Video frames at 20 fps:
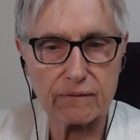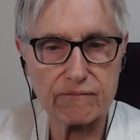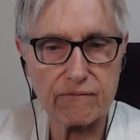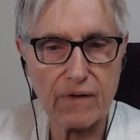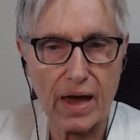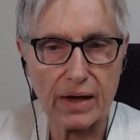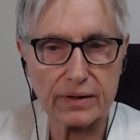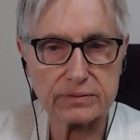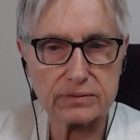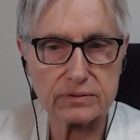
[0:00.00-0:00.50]

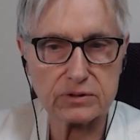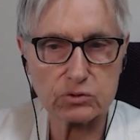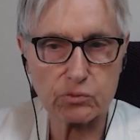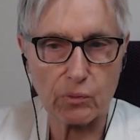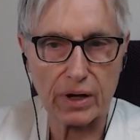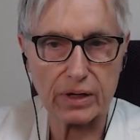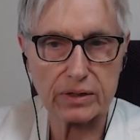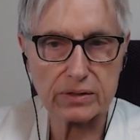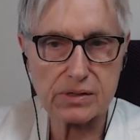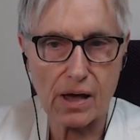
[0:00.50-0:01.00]
fat
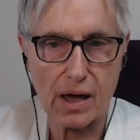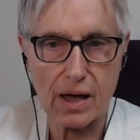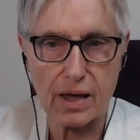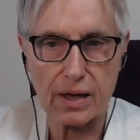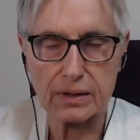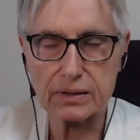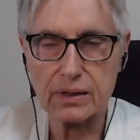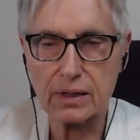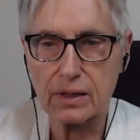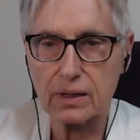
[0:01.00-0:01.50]
swank
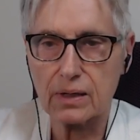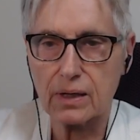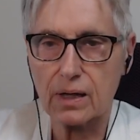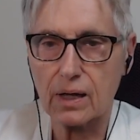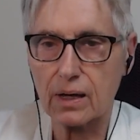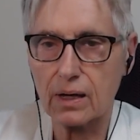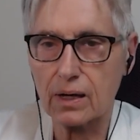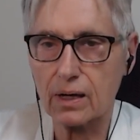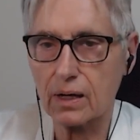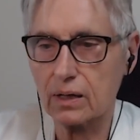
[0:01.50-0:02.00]
diet
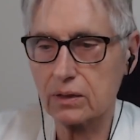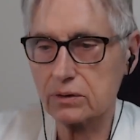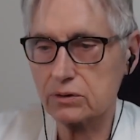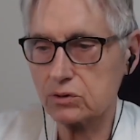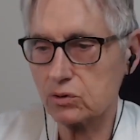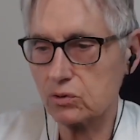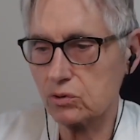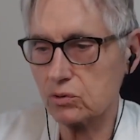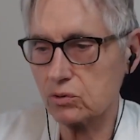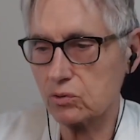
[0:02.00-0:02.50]

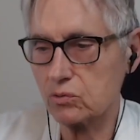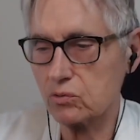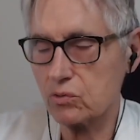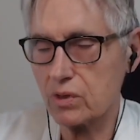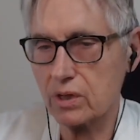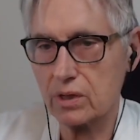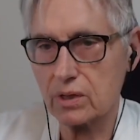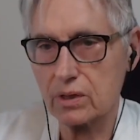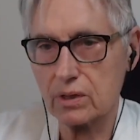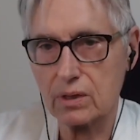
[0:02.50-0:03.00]
to
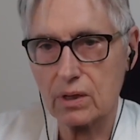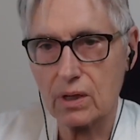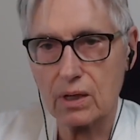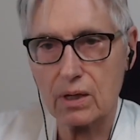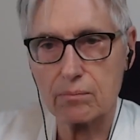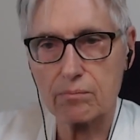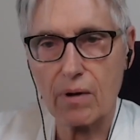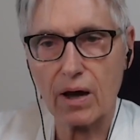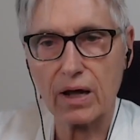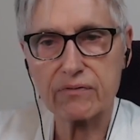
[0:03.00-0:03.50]
the
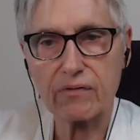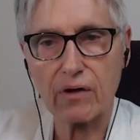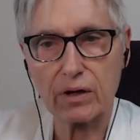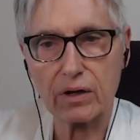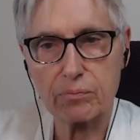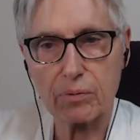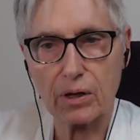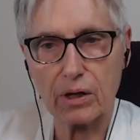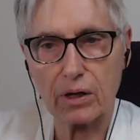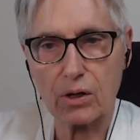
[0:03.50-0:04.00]
modified
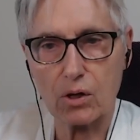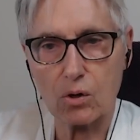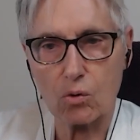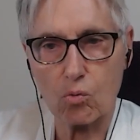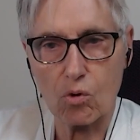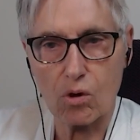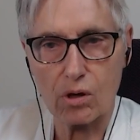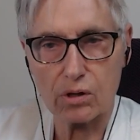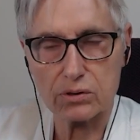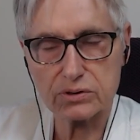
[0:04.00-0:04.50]
paleo
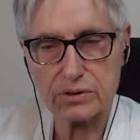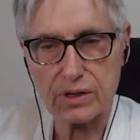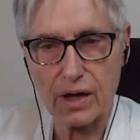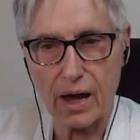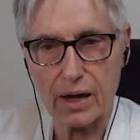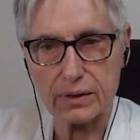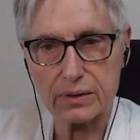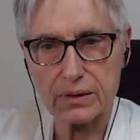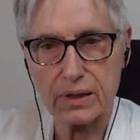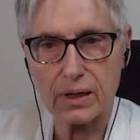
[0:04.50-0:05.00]
Wahls
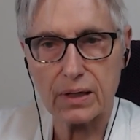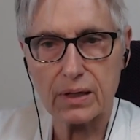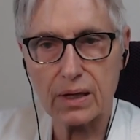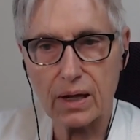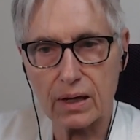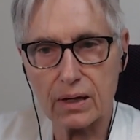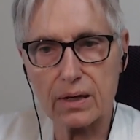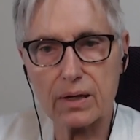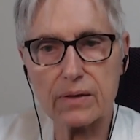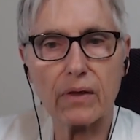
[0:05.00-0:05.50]
diet,
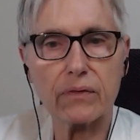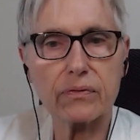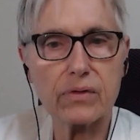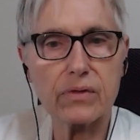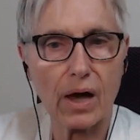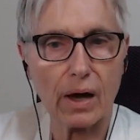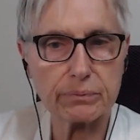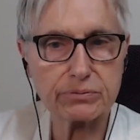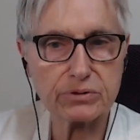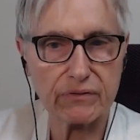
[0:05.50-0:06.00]
and then the
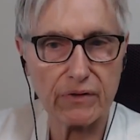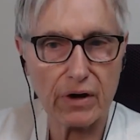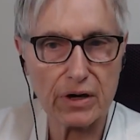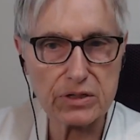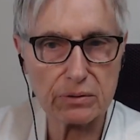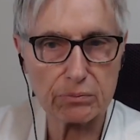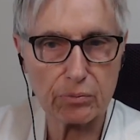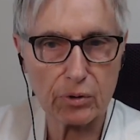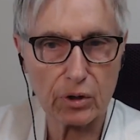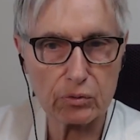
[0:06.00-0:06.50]

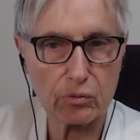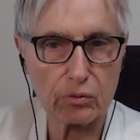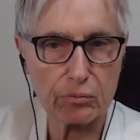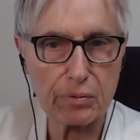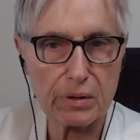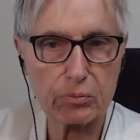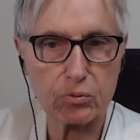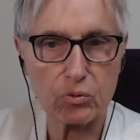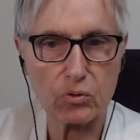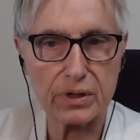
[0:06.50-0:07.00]
observation period when
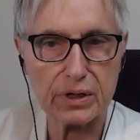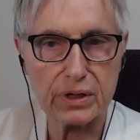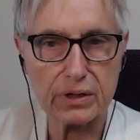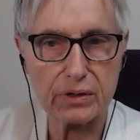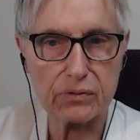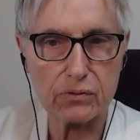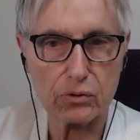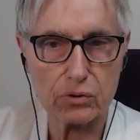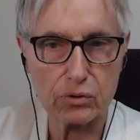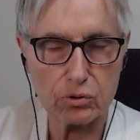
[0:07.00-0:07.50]
people were
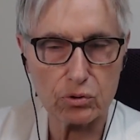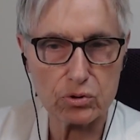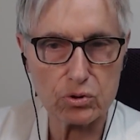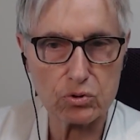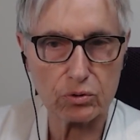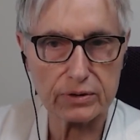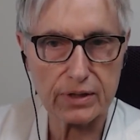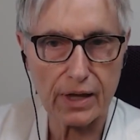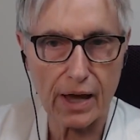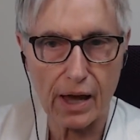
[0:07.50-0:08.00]
eating their
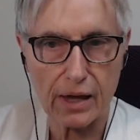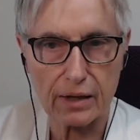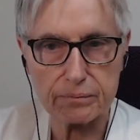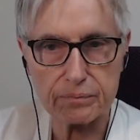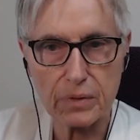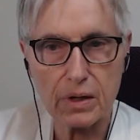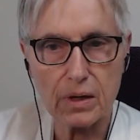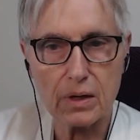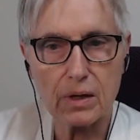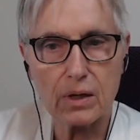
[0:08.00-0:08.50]
usual diet.
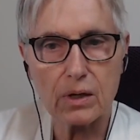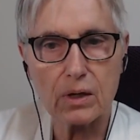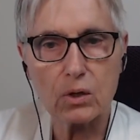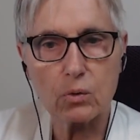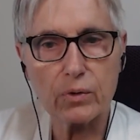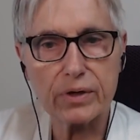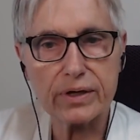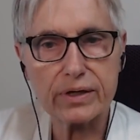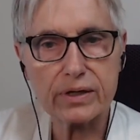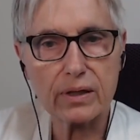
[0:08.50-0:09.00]

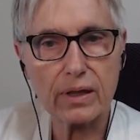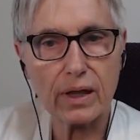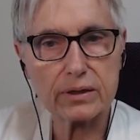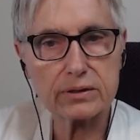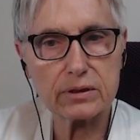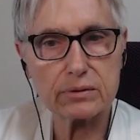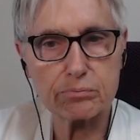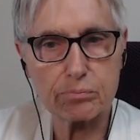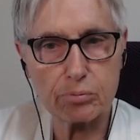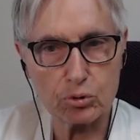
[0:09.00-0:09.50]
We
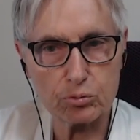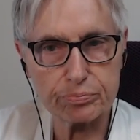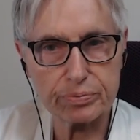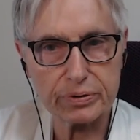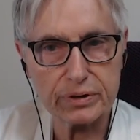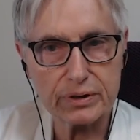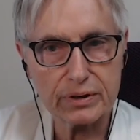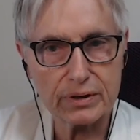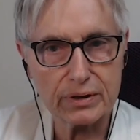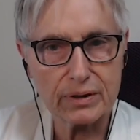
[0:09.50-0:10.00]
collected poop
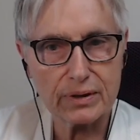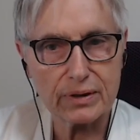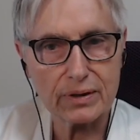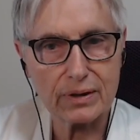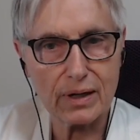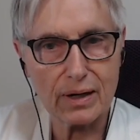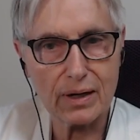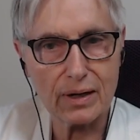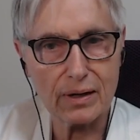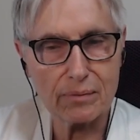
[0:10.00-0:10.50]

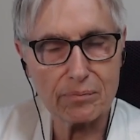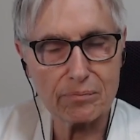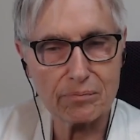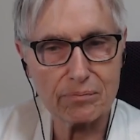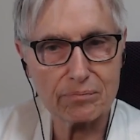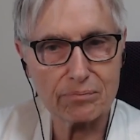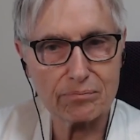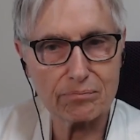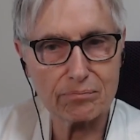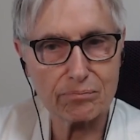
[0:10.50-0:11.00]
uh,
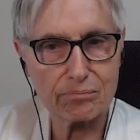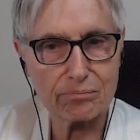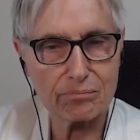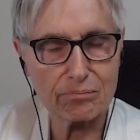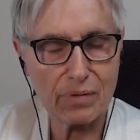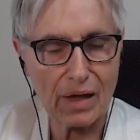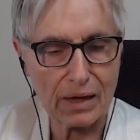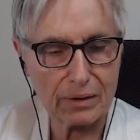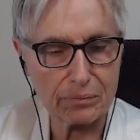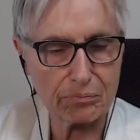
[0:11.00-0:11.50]

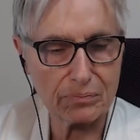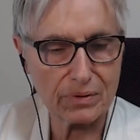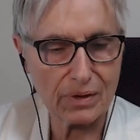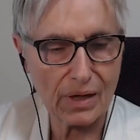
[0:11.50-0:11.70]
at